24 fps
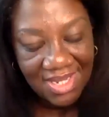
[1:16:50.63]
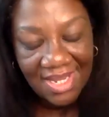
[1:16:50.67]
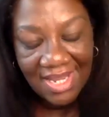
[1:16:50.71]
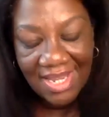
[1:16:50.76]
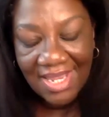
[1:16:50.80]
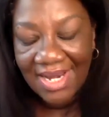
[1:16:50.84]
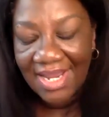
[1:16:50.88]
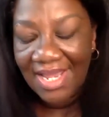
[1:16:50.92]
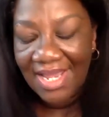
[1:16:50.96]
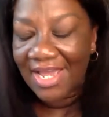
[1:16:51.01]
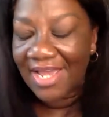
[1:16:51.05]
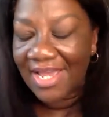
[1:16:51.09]

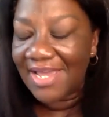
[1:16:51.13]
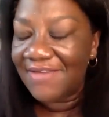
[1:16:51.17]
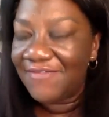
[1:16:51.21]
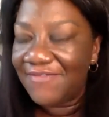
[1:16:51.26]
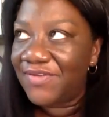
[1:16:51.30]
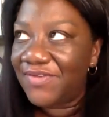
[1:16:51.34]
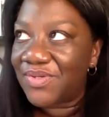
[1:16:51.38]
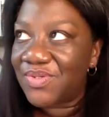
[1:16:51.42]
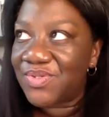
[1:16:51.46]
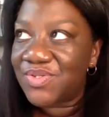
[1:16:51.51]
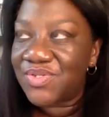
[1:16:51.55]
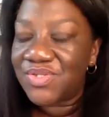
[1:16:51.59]
And I
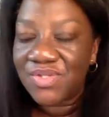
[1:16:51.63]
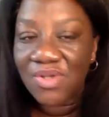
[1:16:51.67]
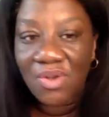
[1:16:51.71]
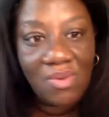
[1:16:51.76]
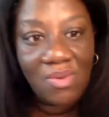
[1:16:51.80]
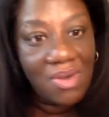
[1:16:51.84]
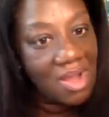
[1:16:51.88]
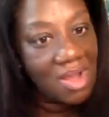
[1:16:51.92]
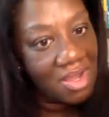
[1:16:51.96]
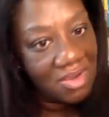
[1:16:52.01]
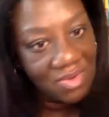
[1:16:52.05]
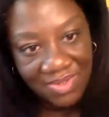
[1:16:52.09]
feel so
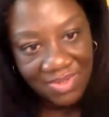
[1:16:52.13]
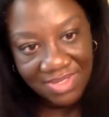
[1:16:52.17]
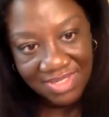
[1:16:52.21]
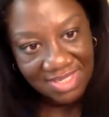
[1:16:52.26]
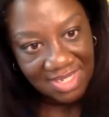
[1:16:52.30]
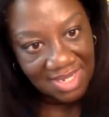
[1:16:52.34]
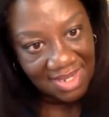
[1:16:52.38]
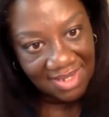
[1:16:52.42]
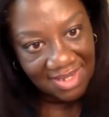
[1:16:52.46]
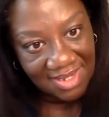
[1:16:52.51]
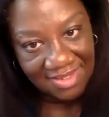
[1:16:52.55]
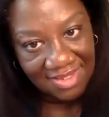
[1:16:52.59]
awkward
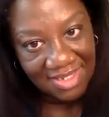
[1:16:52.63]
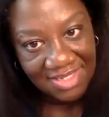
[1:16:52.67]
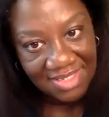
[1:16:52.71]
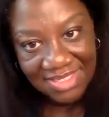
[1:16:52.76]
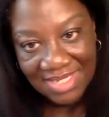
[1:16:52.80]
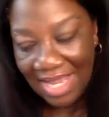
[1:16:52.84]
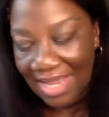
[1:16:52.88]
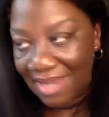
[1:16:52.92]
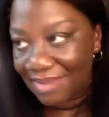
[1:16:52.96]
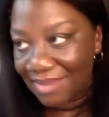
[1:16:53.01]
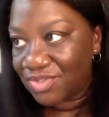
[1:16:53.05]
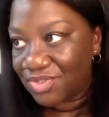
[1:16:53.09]
saying this.
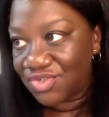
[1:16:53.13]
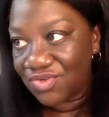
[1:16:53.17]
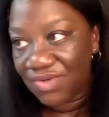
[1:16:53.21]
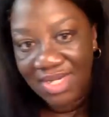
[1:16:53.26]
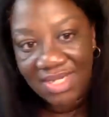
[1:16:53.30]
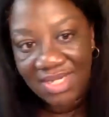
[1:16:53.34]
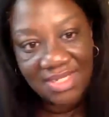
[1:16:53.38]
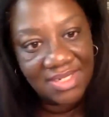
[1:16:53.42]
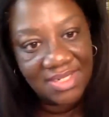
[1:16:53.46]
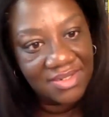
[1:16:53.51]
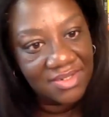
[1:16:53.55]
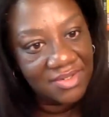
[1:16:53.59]
I'm
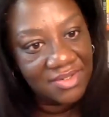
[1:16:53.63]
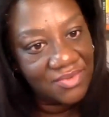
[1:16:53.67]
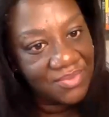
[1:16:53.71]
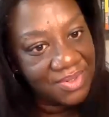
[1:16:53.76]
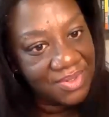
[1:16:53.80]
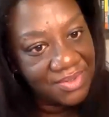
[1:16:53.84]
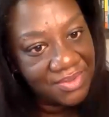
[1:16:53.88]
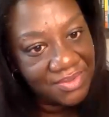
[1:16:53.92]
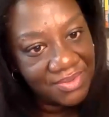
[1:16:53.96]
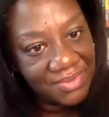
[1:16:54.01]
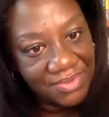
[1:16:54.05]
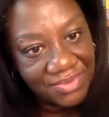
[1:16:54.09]
trained in the
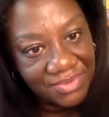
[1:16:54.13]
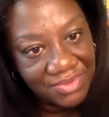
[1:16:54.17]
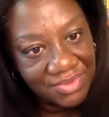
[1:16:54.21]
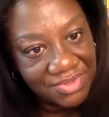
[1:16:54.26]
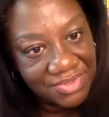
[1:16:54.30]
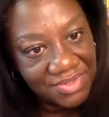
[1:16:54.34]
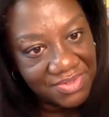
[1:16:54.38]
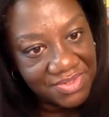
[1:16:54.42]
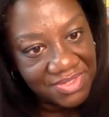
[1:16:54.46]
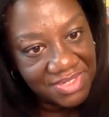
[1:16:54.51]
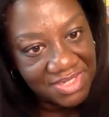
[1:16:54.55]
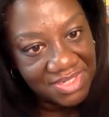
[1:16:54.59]
critical
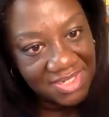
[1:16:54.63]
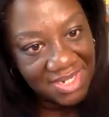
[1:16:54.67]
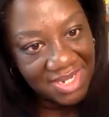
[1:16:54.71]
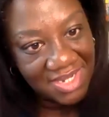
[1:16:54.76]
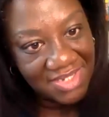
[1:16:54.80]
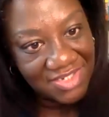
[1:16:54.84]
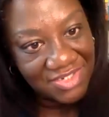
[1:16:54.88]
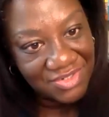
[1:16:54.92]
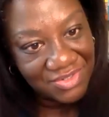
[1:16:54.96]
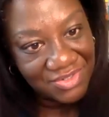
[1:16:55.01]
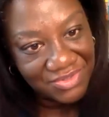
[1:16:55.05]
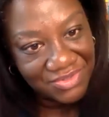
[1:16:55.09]

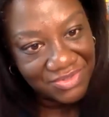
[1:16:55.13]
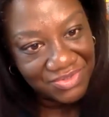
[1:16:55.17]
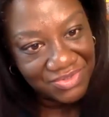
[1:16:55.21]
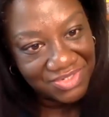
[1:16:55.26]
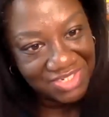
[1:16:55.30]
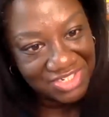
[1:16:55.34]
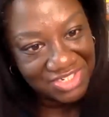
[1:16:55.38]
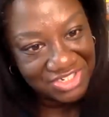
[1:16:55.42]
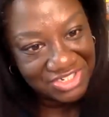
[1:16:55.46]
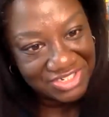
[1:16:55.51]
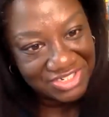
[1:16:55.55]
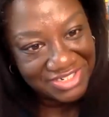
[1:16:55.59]
sociological
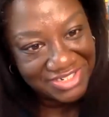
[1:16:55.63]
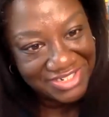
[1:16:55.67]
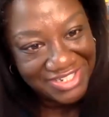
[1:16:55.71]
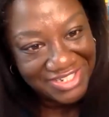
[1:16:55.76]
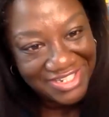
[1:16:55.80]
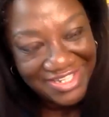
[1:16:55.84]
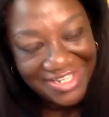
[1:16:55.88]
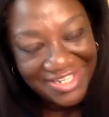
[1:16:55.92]
tradition.